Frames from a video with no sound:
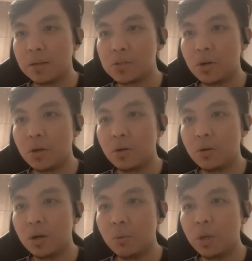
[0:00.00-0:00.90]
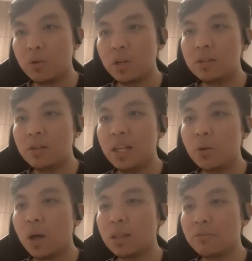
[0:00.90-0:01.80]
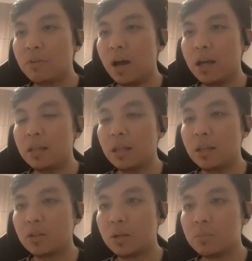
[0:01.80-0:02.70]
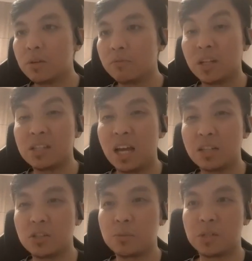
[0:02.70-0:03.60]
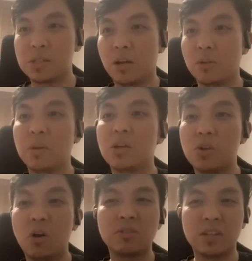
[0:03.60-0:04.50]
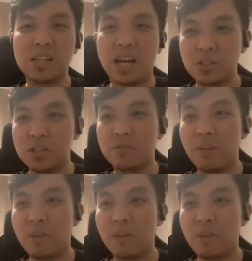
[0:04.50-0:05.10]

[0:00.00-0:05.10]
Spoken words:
So we couldn't really quantify it in terms of transactions per second because all transactions